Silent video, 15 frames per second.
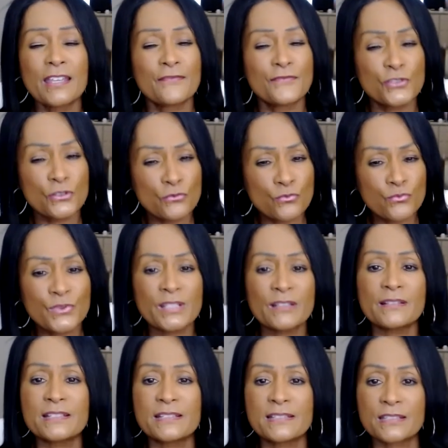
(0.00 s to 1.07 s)
if you're
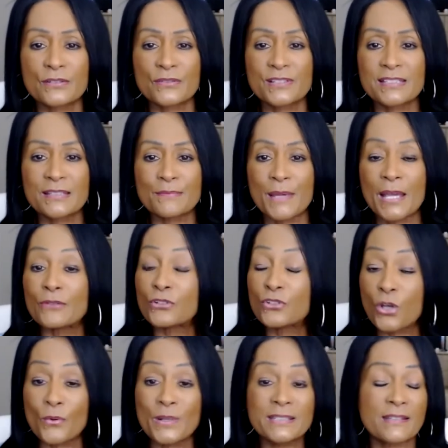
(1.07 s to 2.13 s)
really serious about
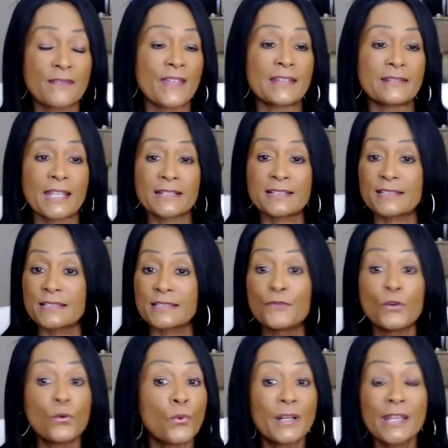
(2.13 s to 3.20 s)
going to that next
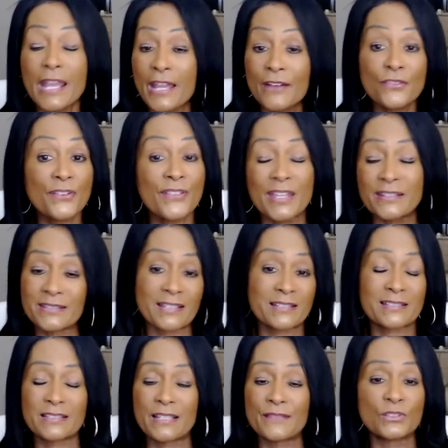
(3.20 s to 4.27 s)
level, whatever that
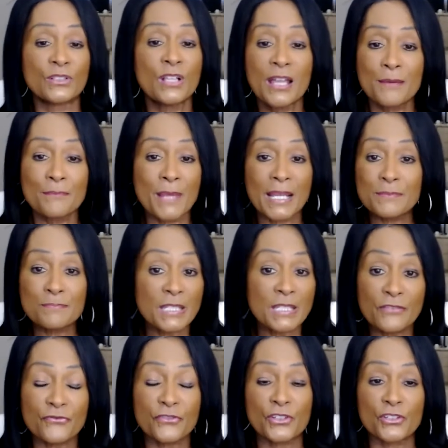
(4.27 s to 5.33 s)
next level might
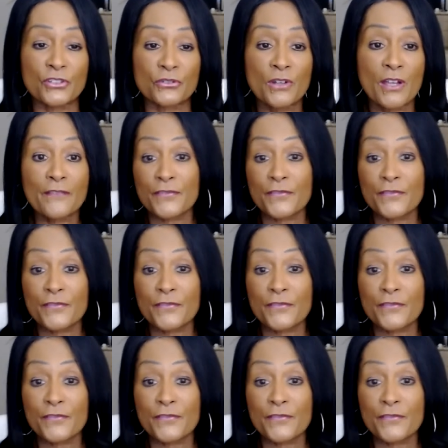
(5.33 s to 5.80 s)
be for you,